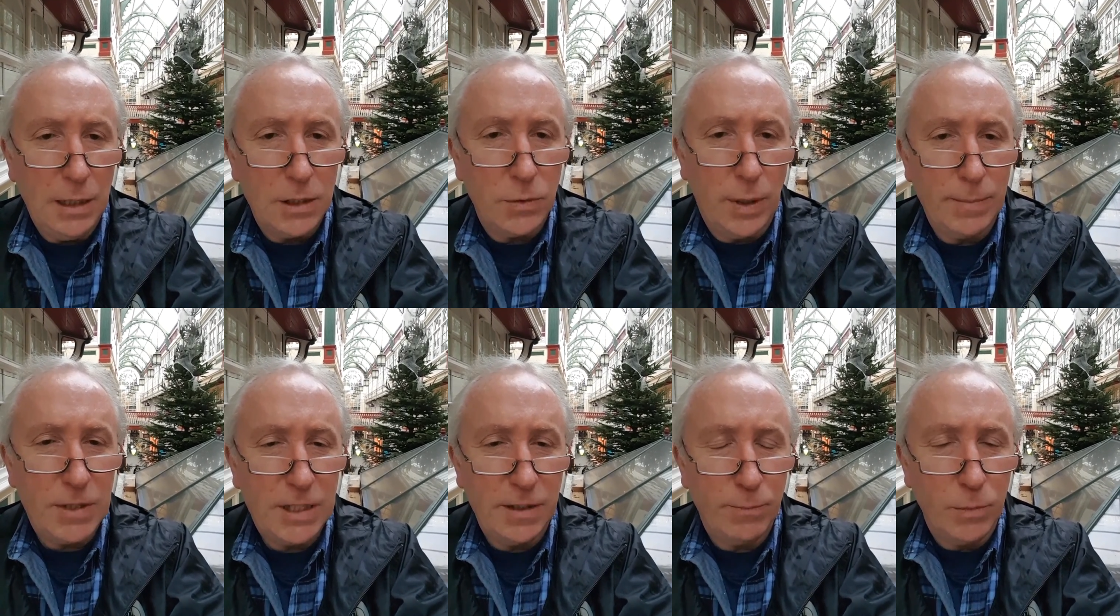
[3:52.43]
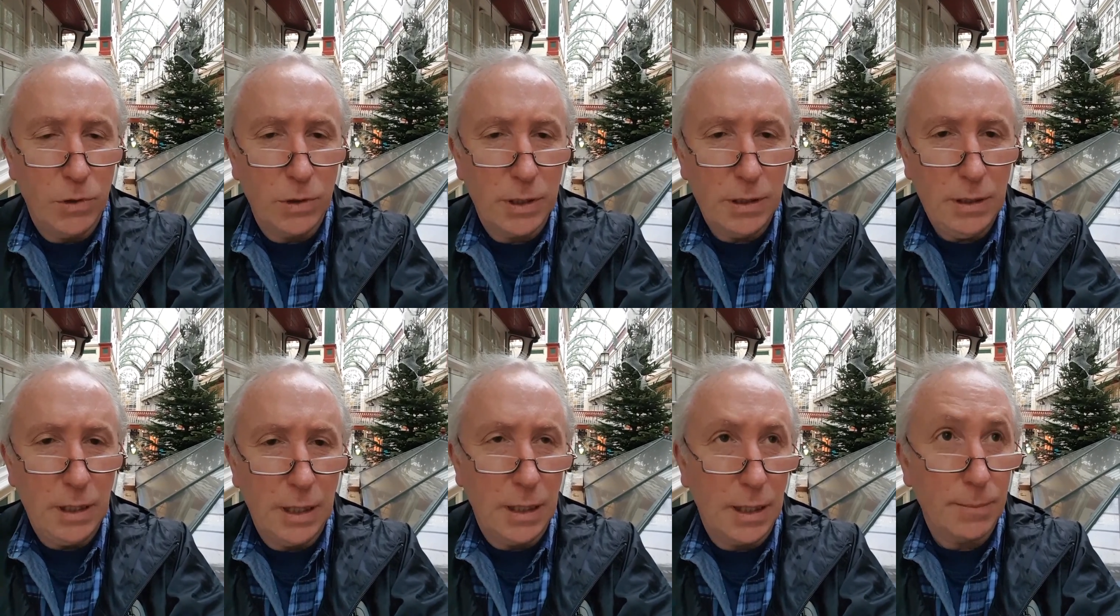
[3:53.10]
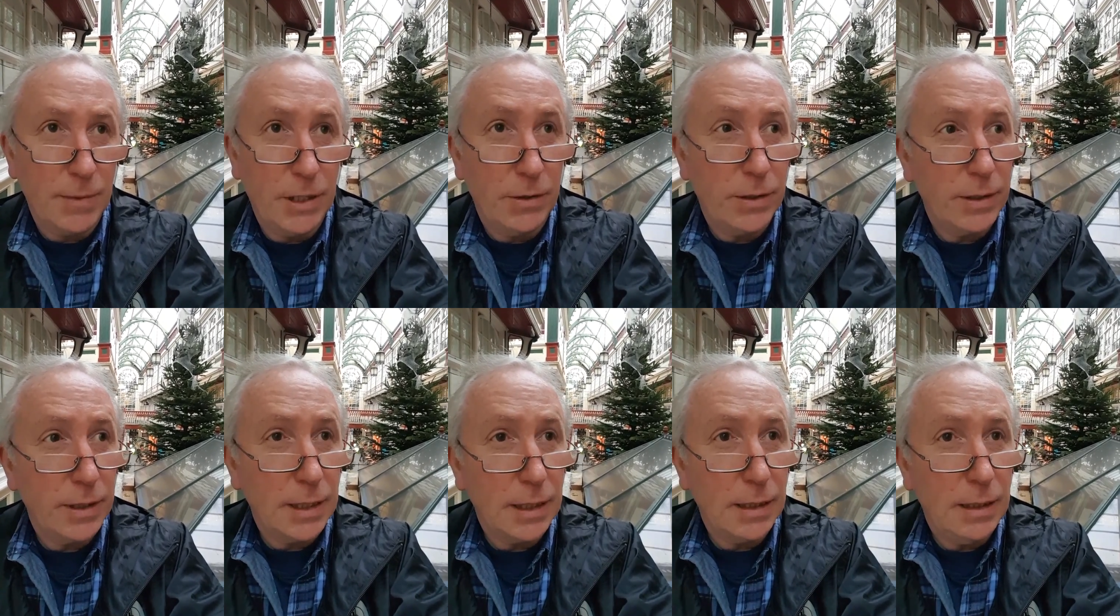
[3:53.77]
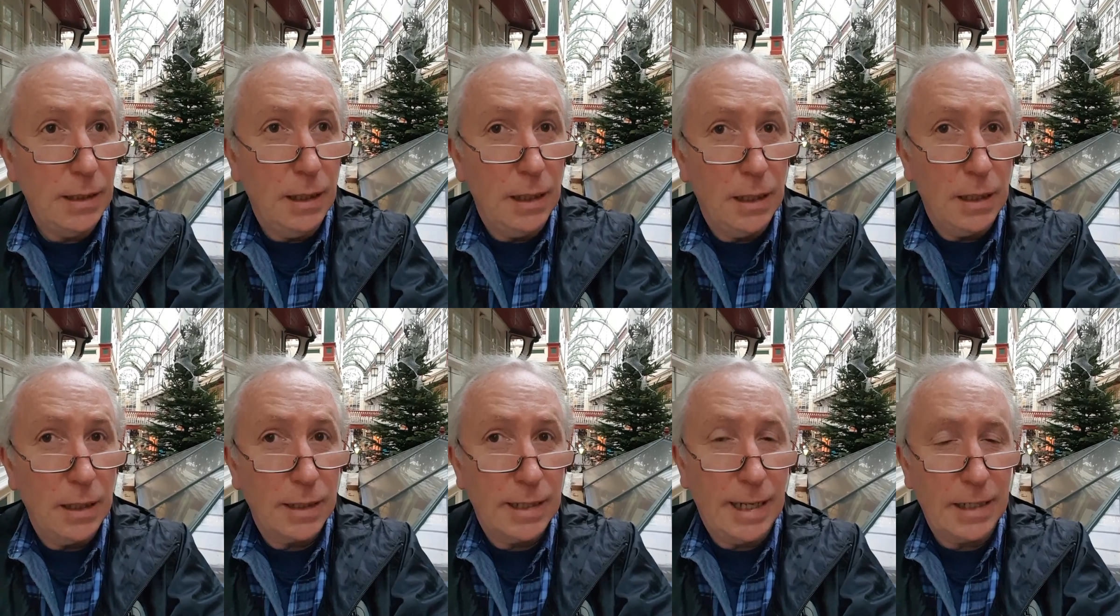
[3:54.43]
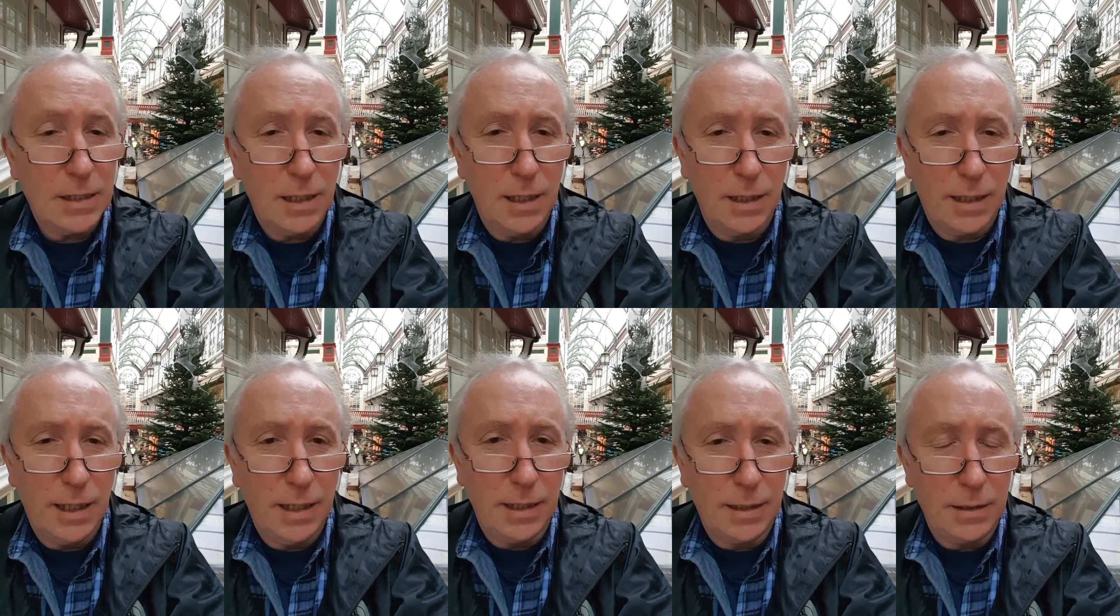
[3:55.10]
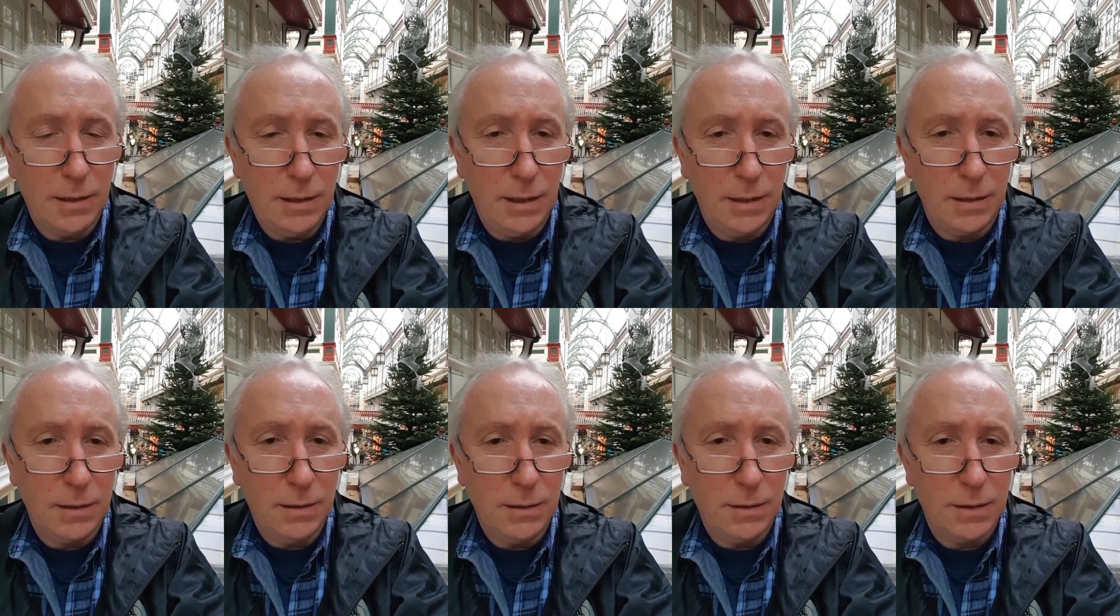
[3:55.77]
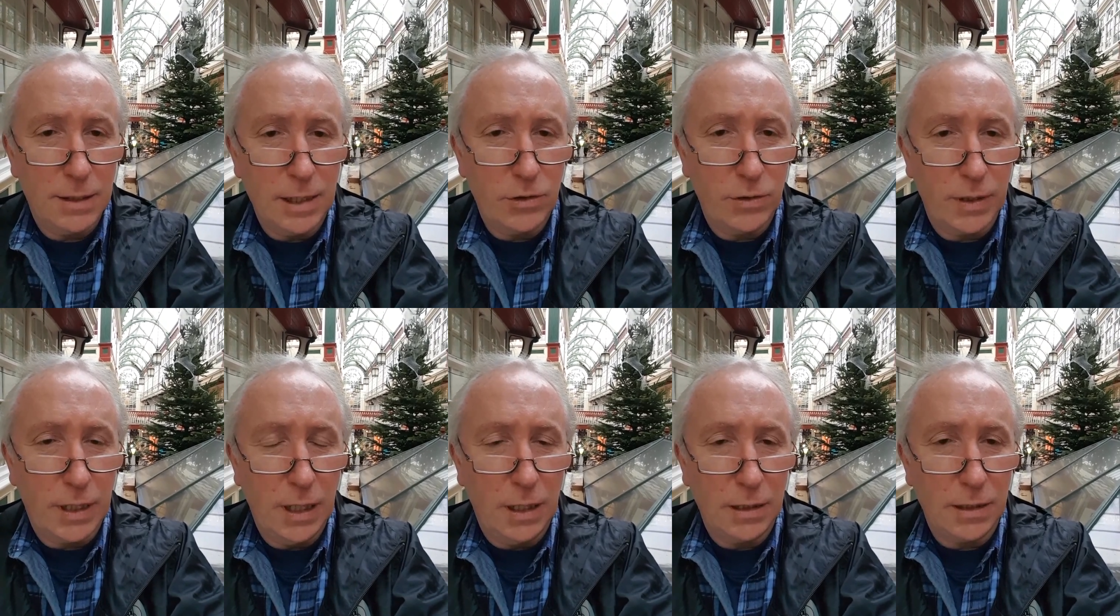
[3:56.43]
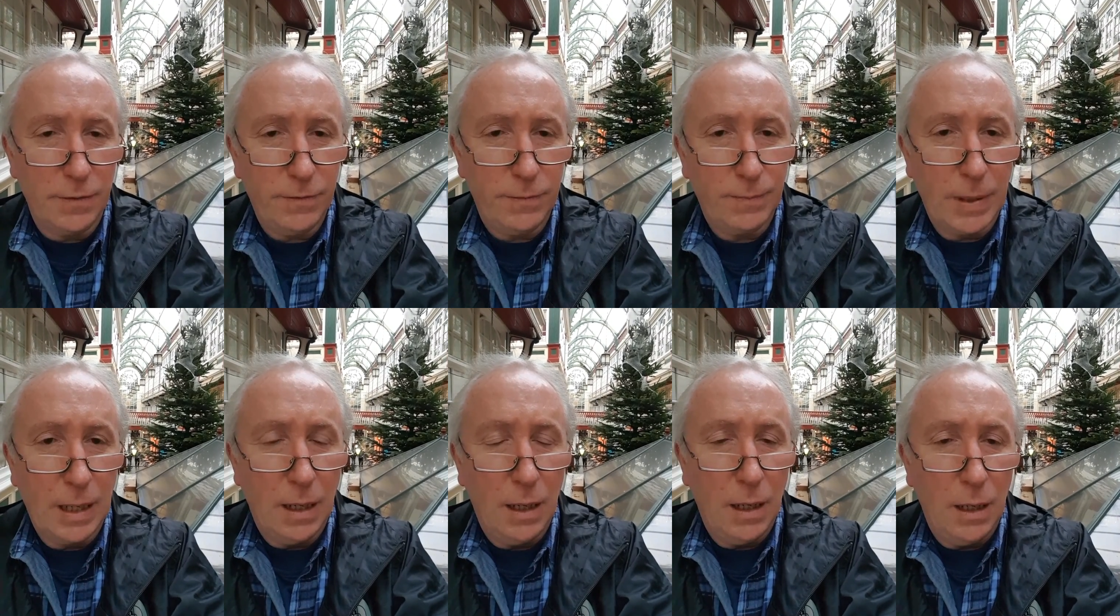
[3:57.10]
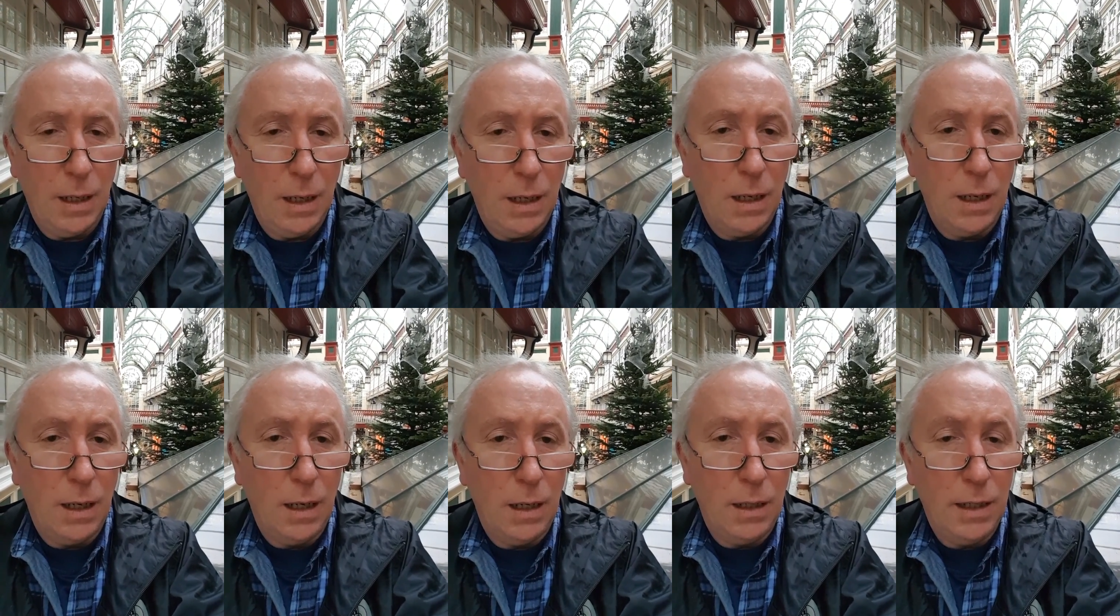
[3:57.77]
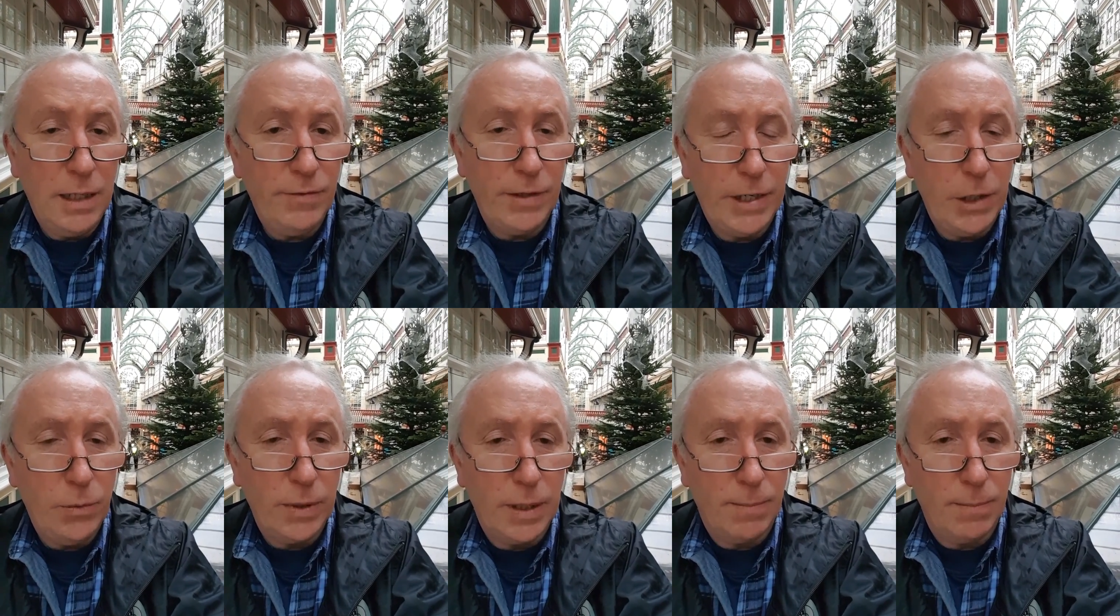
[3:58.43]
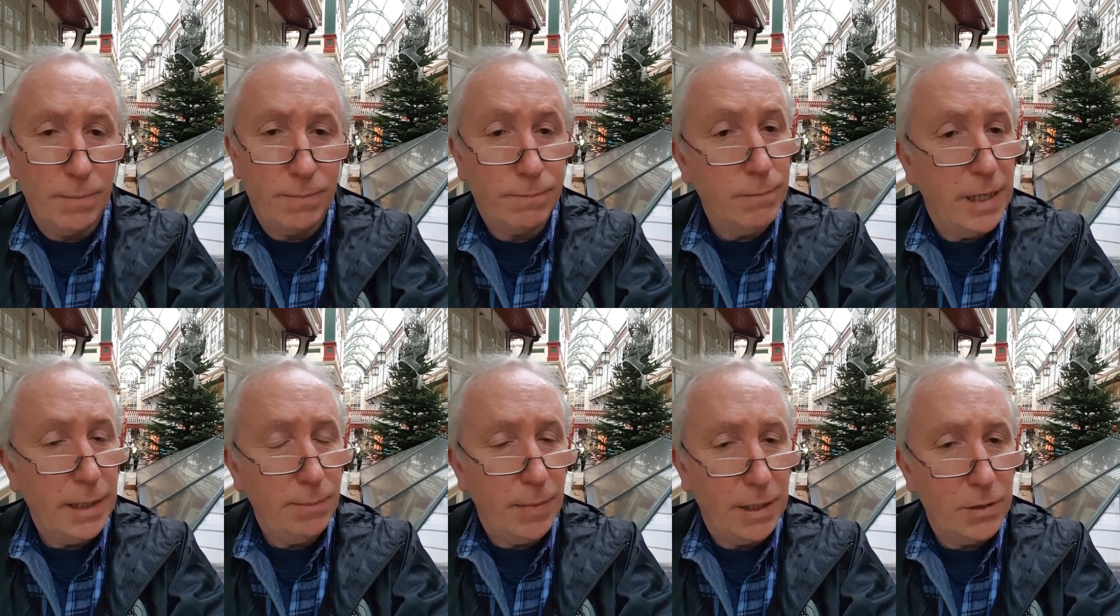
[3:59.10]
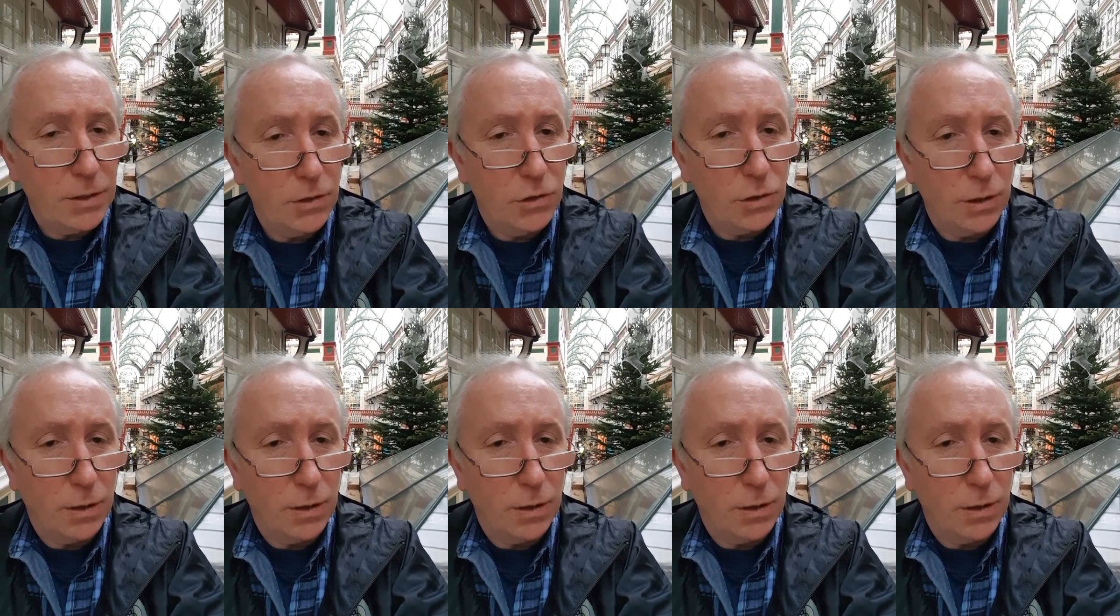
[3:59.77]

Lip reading: So I'm Steve Morgan, and I'm here in the Castle Arcade in the centre of Cardiff, leaving you with the main message